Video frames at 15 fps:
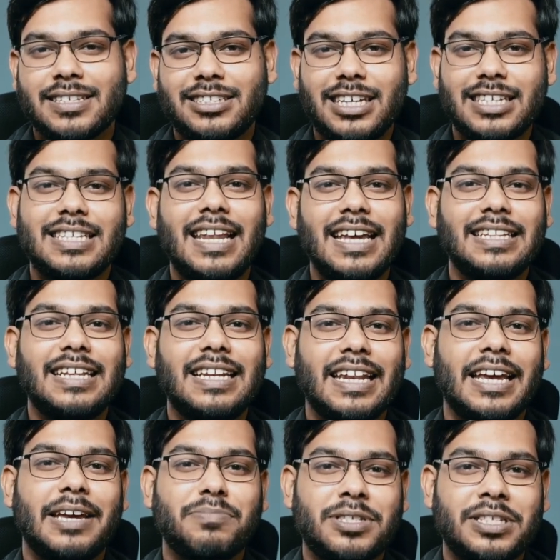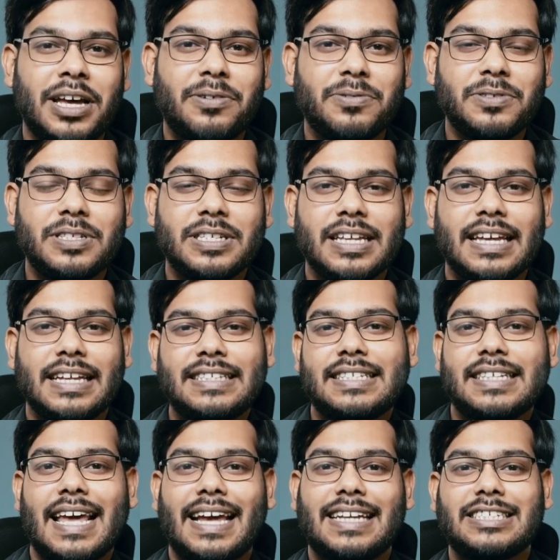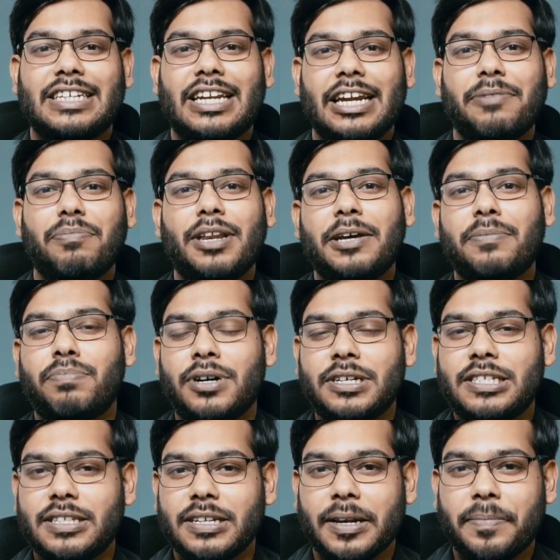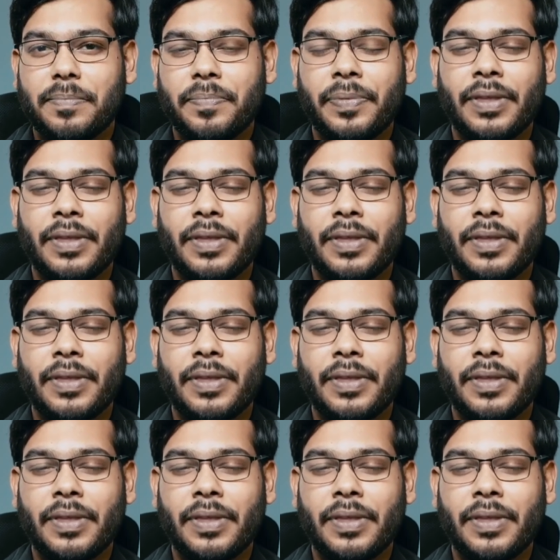just like the name sounds, it's extremely personal.